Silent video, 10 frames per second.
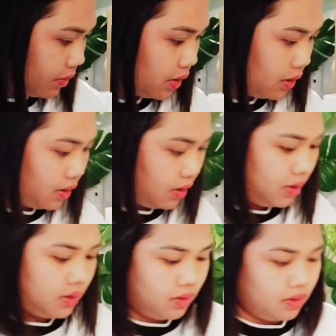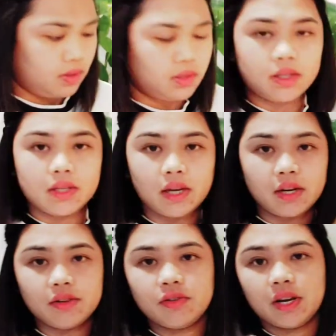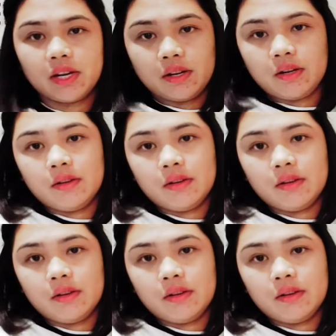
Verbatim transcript: so this is the hair dryer